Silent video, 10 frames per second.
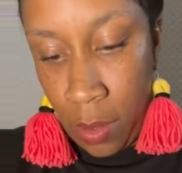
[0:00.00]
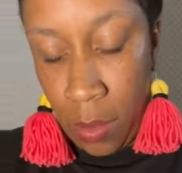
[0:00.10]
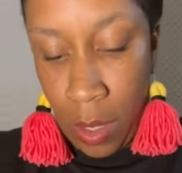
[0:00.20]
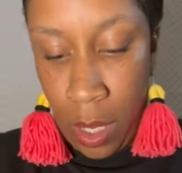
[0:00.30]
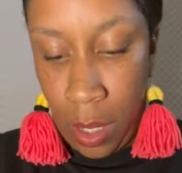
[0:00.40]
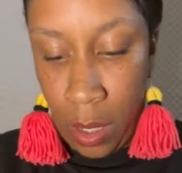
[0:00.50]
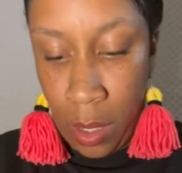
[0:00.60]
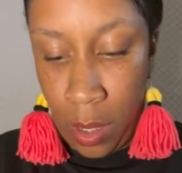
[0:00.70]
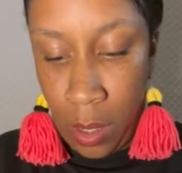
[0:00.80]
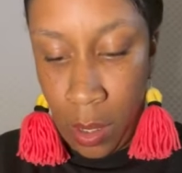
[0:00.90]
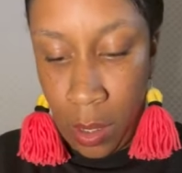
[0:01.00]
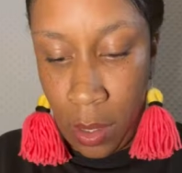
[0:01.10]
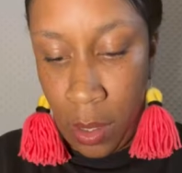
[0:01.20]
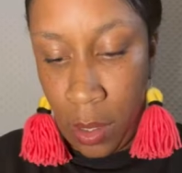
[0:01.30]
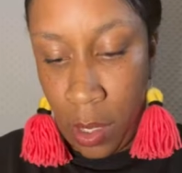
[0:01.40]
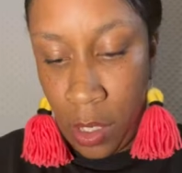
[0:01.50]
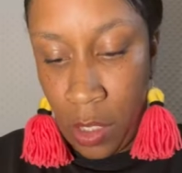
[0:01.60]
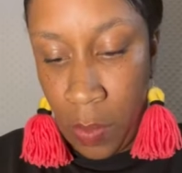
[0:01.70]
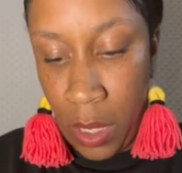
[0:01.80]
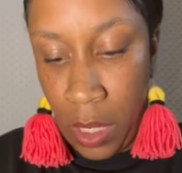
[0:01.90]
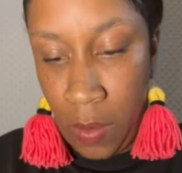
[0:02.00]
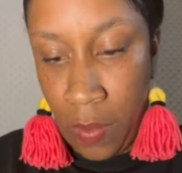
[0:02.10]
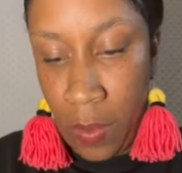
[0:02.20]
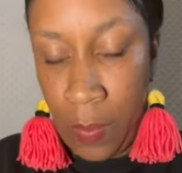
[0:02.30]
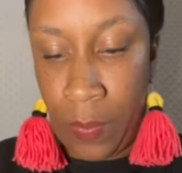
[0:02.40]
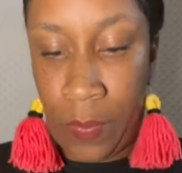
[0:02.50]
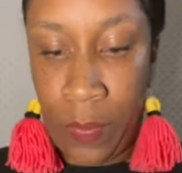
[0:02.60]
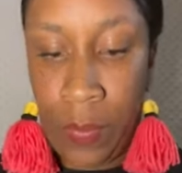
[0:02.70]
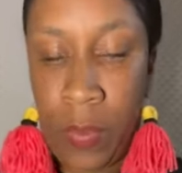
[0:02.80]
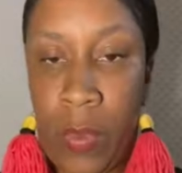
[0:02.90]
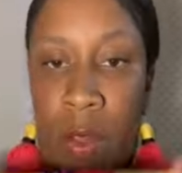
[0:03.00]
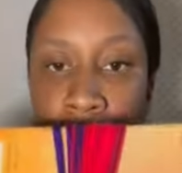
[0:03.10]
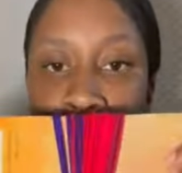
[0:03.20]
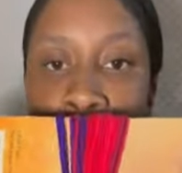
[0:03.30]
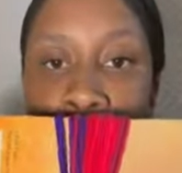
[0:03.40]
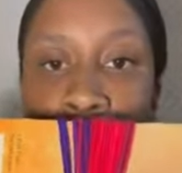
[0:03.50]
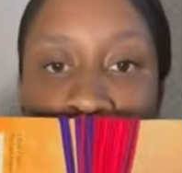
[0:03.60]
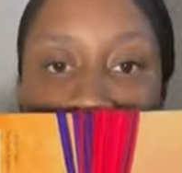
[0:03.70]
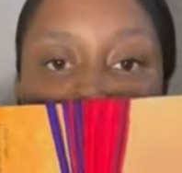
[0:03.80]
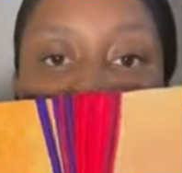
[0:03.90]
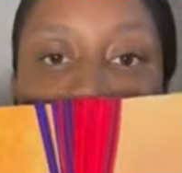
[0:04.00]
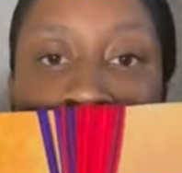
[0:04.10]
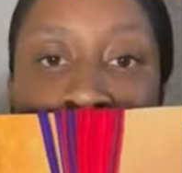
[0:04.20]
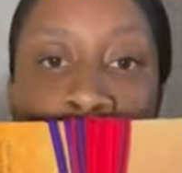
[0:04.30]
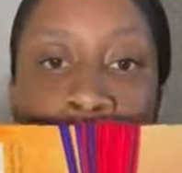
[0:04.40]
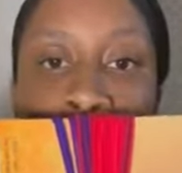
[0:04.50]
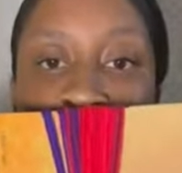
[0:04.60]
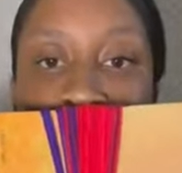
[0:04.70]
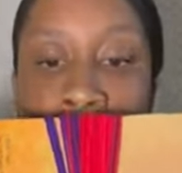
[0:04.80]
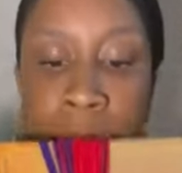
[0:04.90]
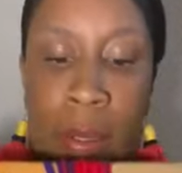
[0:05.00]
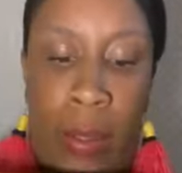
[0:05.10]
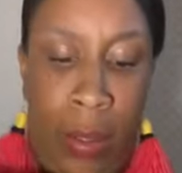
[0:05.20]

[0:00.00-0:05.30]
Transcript: Okay, that should be even. Okay, so it should look like this on both sides.